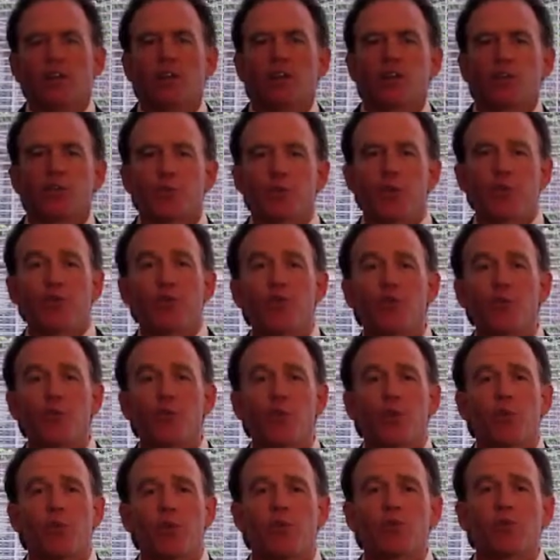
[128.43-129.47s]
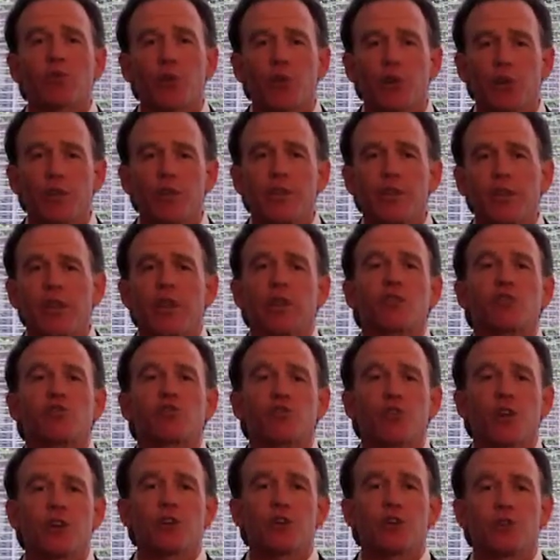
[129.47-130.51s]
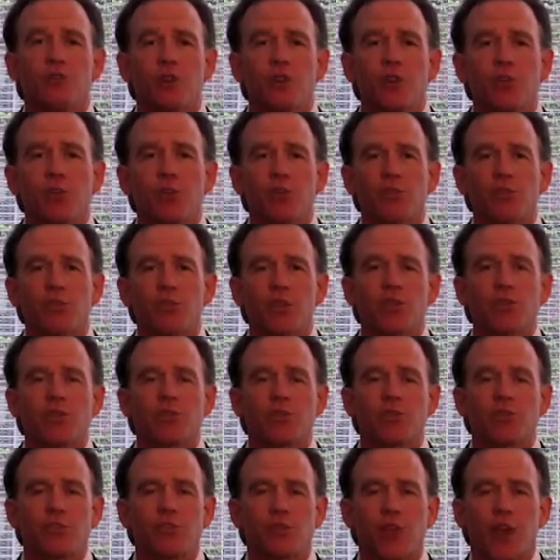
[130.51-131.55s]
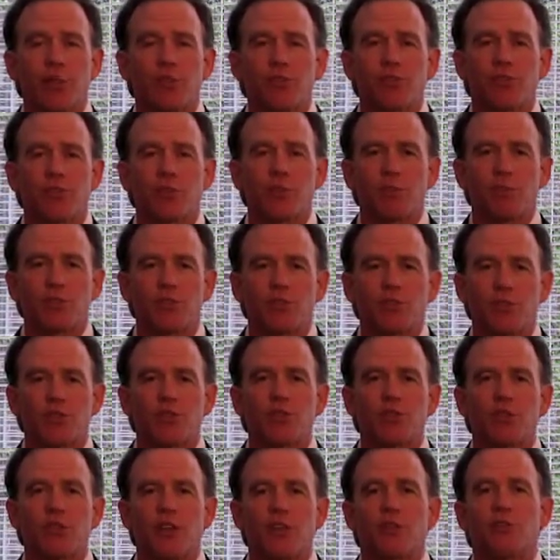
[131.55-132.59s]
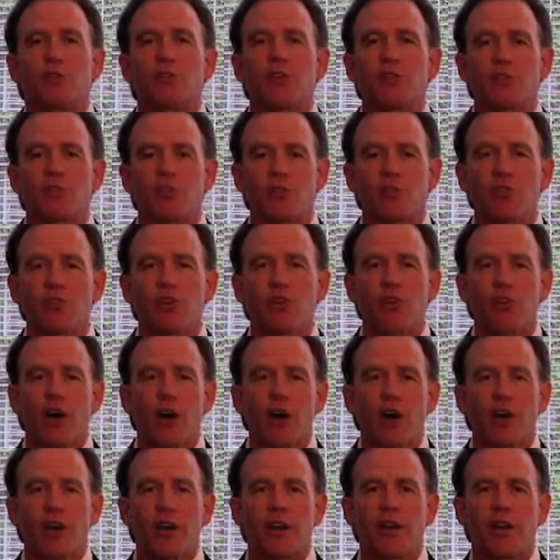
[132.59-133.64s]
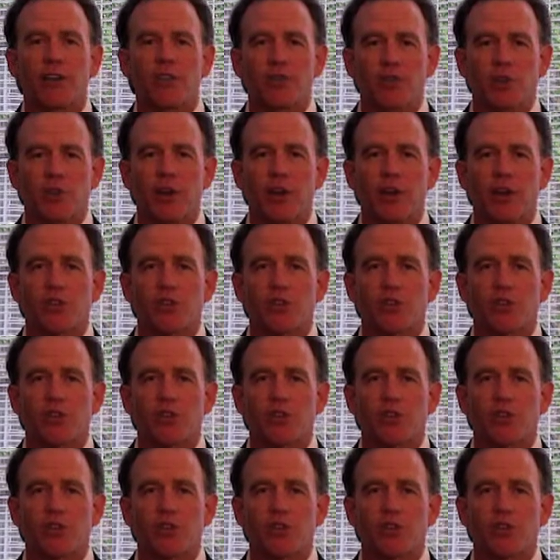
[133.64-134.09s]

To review what we've learned then, structural subluxation is a type of subluxation that you can see on an x-ray.